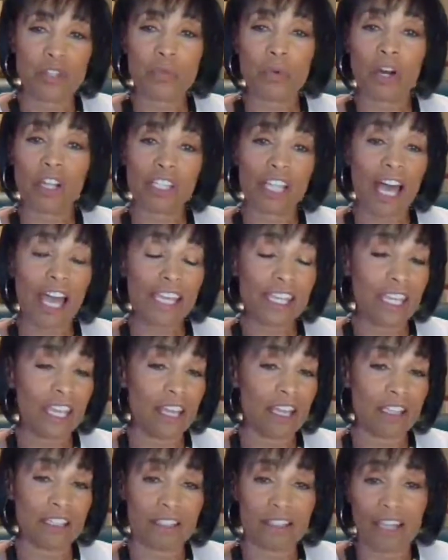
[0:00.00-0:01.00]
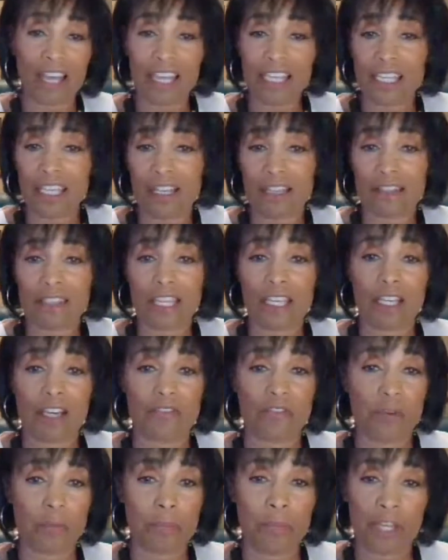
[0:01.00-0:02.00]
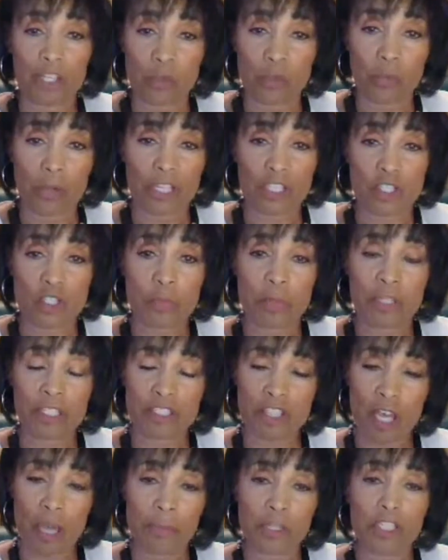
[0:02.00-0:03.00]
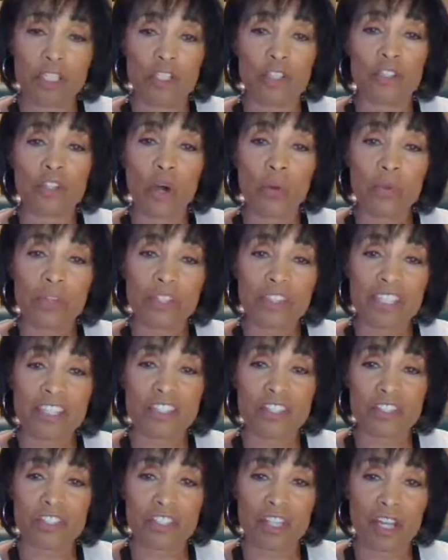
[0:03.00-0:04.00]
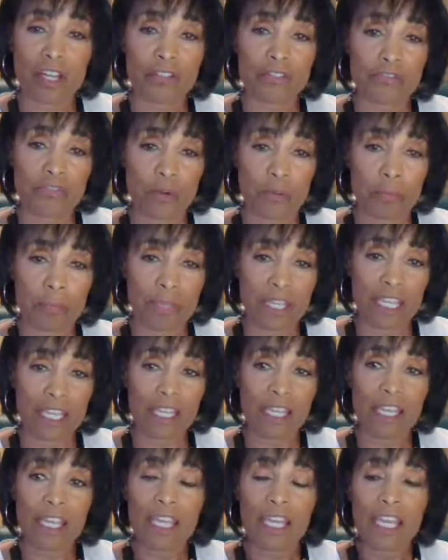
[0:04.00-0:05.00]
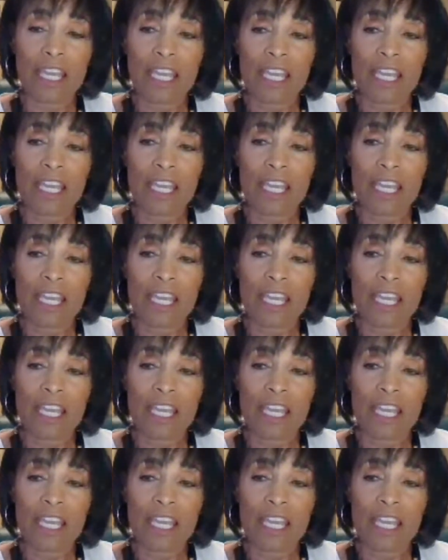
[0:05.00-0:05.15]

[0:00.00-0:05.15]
You all, I can't think of a better way to spend time. You know what this has done for me?